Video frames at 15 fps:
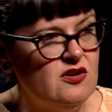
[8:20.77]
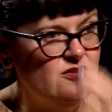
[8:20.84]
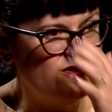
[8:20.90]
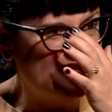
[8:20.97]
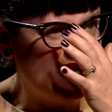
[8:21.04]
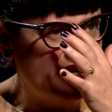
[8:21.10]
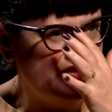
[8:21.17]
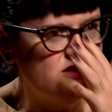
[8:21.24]
who
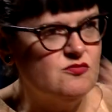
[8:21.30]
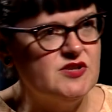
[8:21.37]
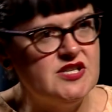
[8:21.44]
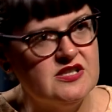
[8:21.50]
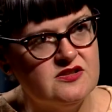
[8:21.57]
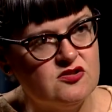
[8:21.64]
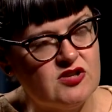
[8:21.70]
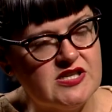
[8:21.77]
studies
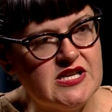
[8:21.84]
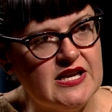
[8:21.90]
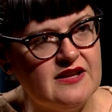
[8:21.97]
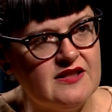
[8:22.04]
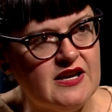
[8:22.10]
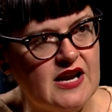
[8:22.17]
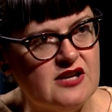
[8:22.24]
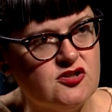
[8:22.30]
redistricting
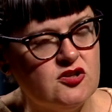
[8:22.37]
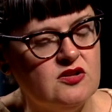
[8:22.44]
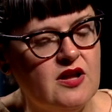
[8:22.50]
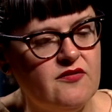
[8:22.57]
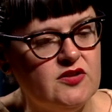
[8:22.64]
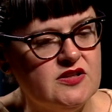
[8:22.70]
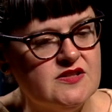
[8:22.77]
at the national level.